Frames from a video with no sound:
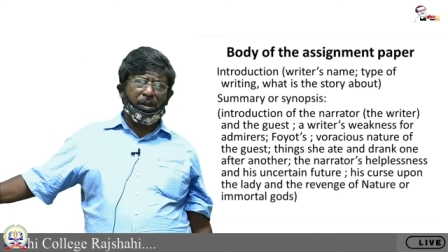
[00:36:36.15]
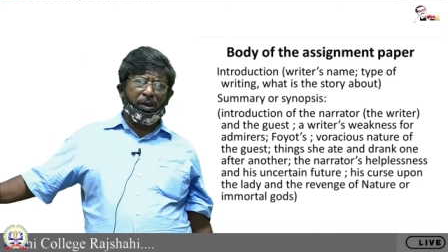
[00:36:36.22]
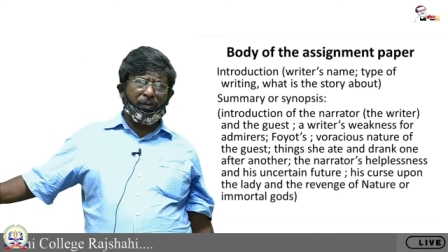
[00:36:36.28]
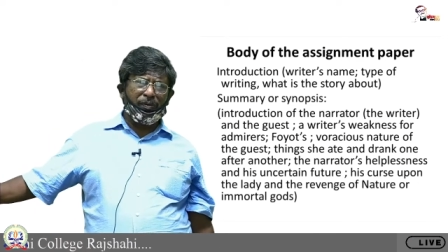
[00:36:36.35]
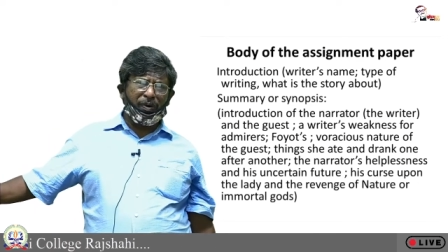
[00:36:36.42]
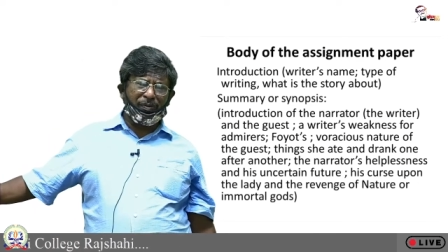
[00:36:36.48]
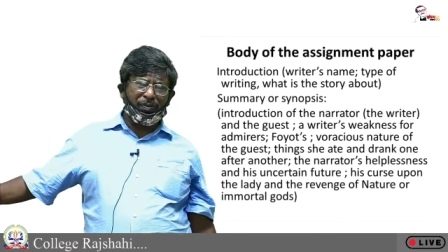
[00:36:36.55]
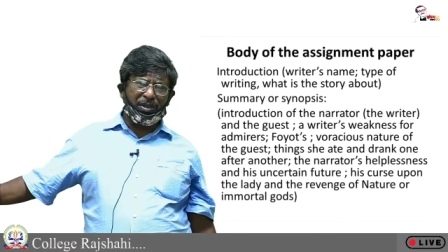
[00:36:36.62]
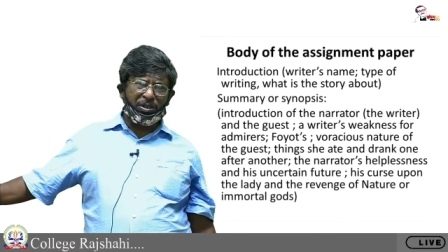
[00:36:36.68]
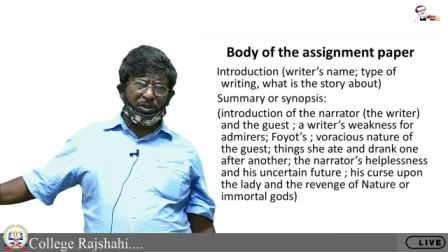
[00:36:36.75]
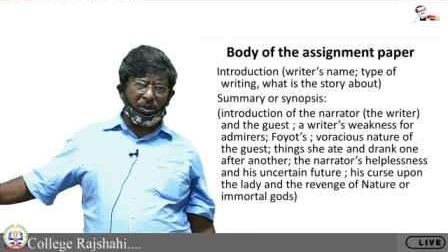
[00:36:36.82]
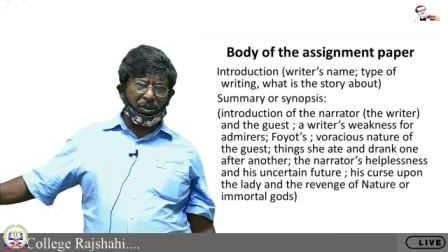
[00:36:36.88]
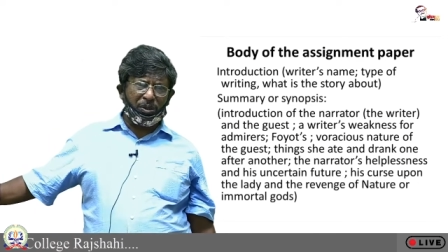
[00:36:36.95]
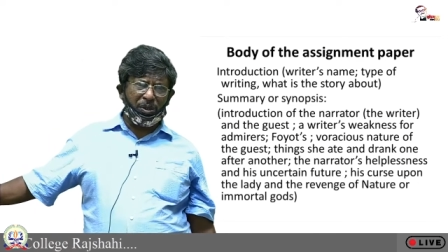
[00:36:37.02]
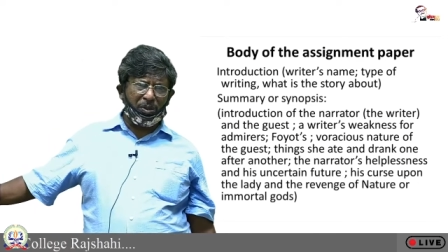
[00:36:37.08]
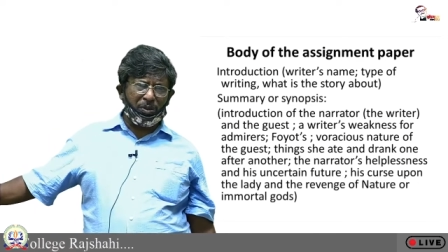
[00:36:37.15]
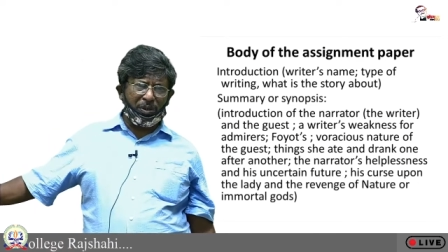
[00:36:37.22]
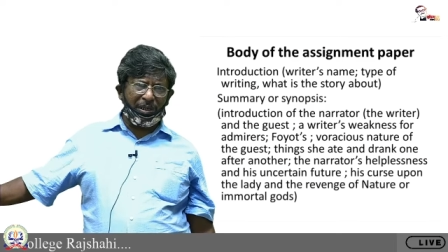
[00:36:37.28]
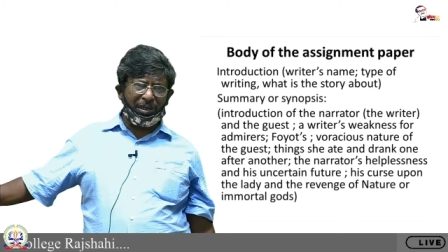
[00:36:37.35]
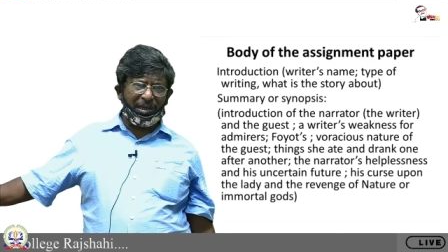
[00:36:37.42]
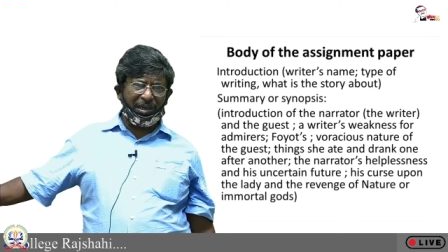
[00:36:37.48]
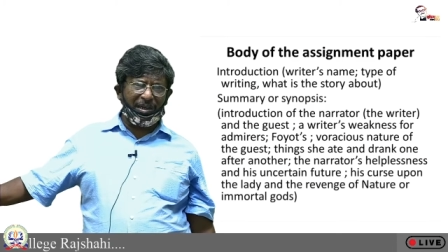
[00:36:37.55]
From the story, we
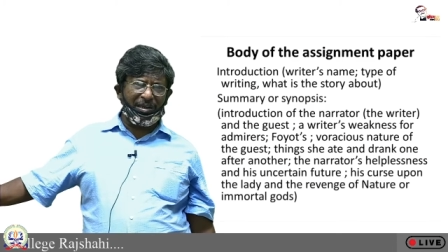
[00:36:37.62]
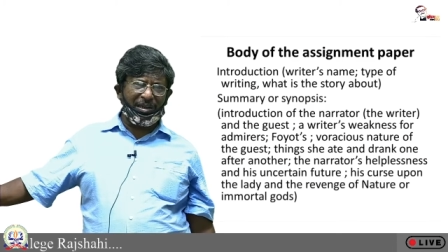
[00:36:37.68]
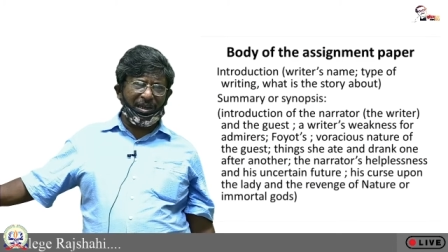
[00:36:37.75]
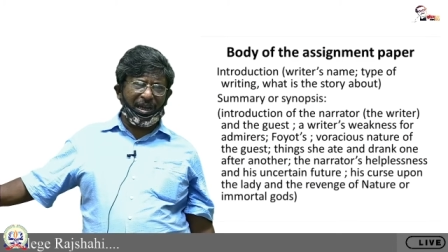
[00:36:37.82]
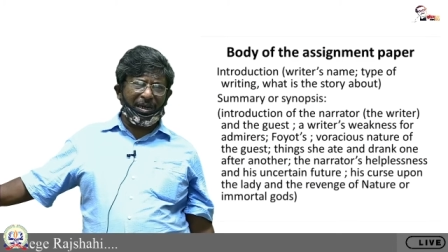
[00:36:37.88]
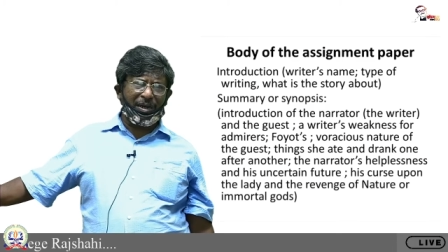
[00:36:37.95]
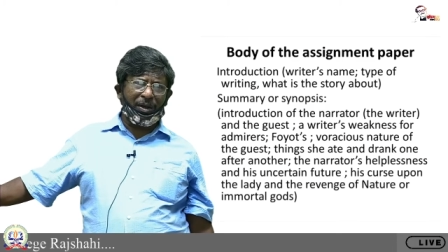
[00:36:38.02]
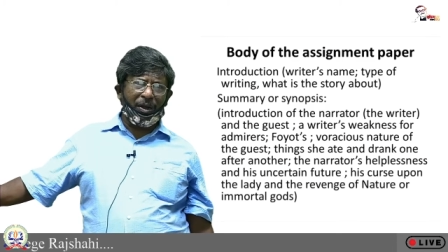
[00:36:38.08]
learn that